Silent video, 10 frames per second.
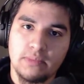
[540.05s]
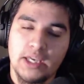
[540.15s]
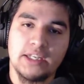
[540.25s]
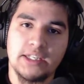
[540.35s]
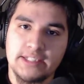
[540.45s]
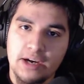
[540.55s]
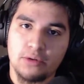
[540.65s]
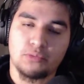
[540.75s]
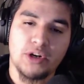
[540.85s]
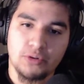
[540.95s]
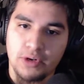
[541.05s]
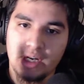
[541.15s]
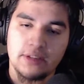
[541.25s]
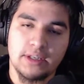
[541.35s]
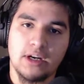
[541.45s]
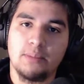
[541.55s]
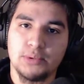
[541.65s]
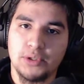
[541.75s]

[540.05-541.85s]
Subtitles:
edit it down, render it, and then upload